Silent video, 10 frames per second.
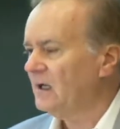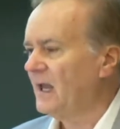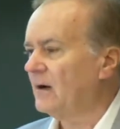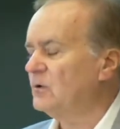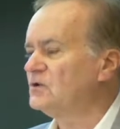
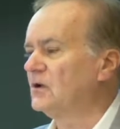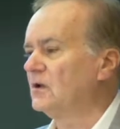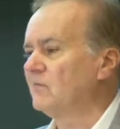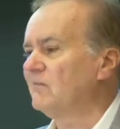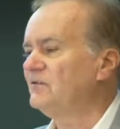language and
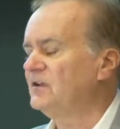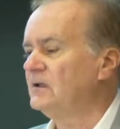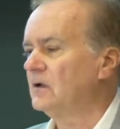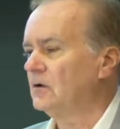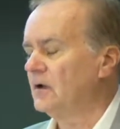literacy
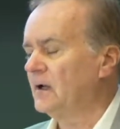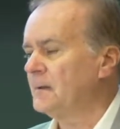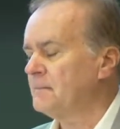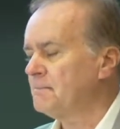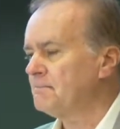and
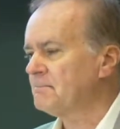learning.